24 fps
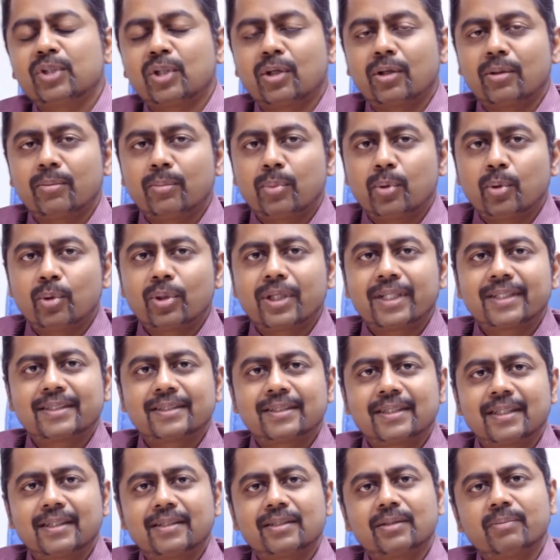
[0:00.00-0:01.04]
jaw bone as
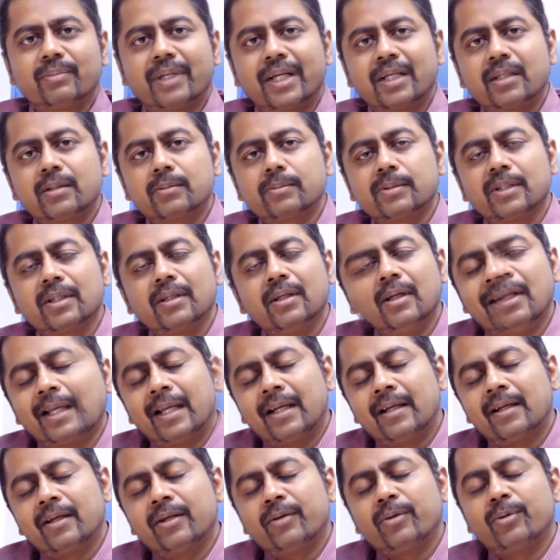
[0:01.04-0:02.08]
such mandible
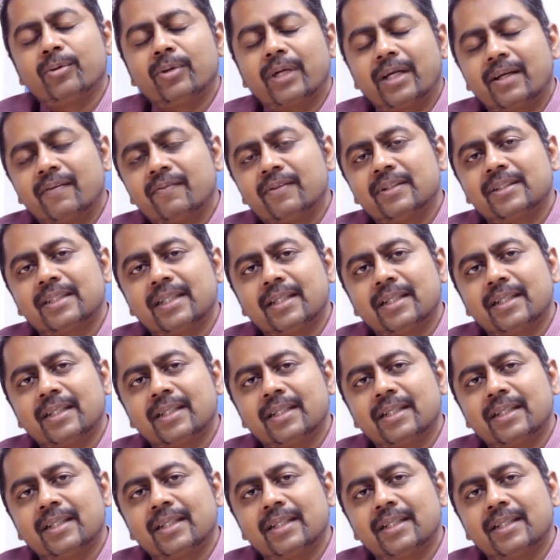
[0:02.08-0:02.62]
then you have a